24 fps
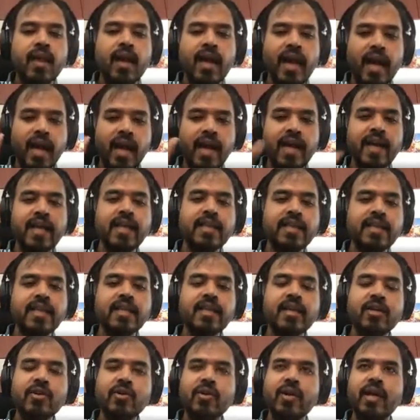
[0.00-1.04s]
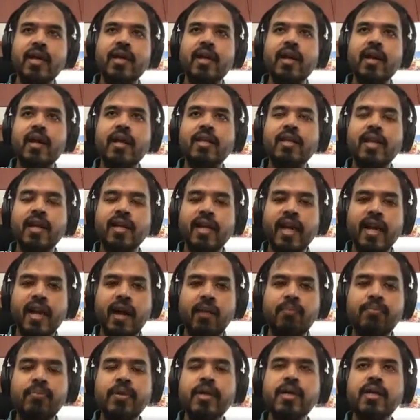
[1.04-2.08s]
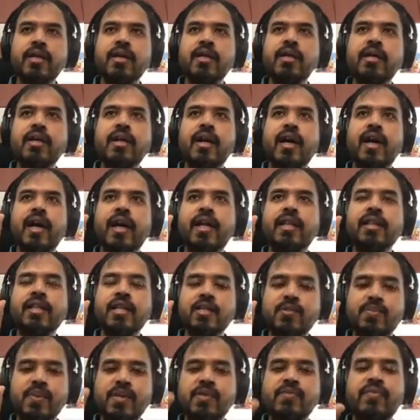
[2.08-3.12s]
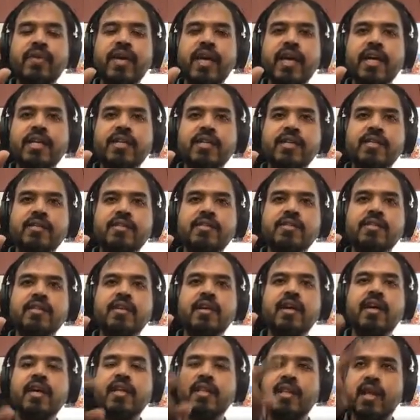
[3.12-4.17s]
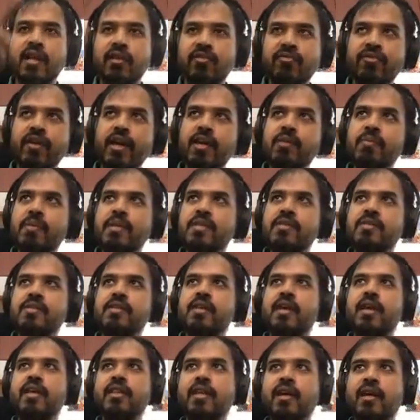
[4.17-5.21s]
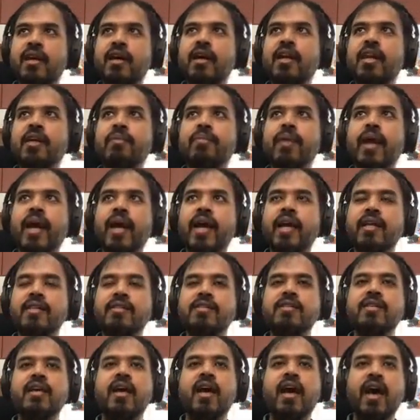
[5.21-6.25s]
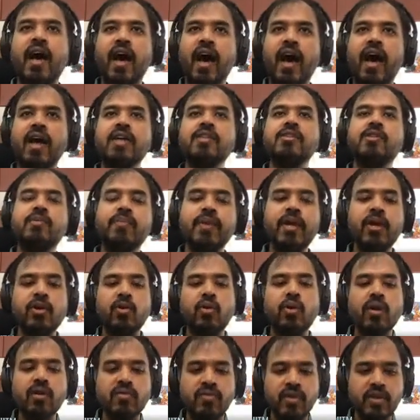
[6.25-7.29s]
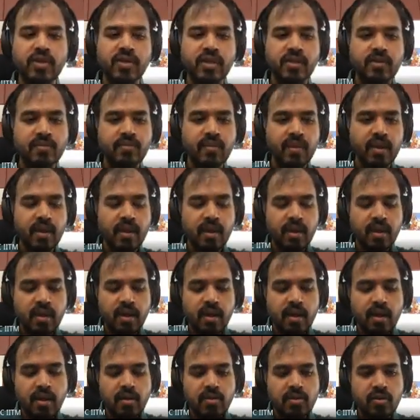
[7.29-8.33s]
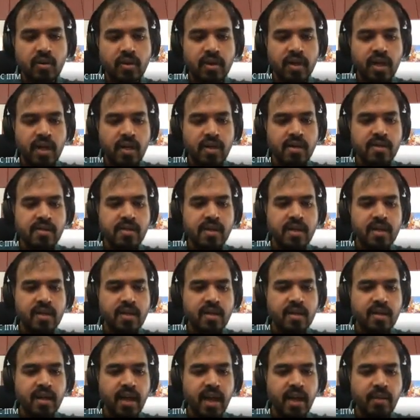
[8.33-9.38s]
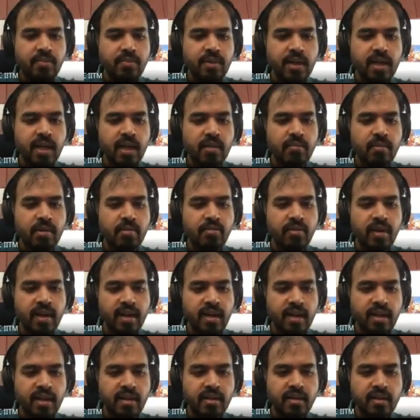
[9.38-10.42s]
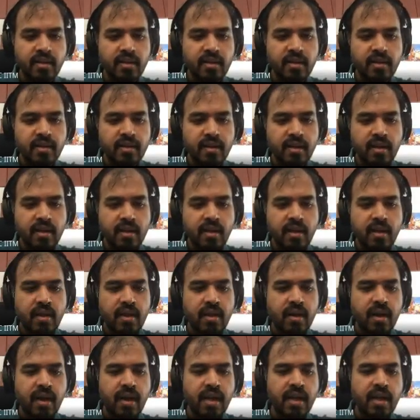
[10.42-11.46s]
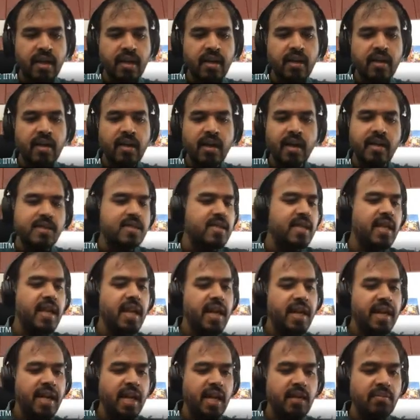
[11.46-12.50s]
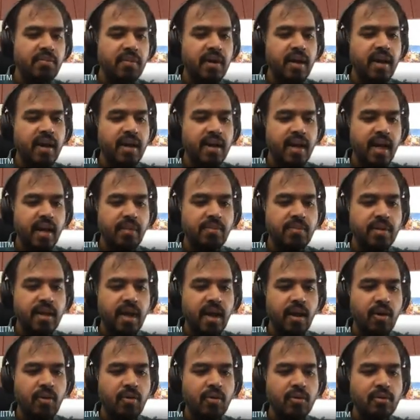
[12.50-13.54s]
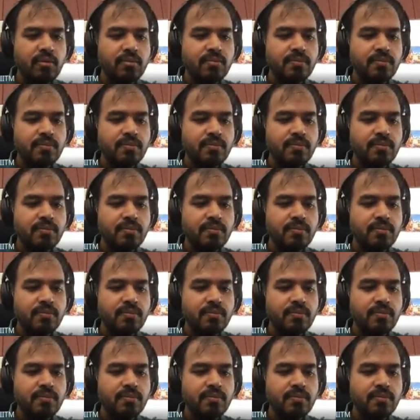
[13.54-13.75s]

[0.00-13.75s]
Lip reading: anything that can appear in the specifications, in the refinements, in the curly brackets, has to be a total function. So here is a type that I'm defining, right? A silly type, a type tau,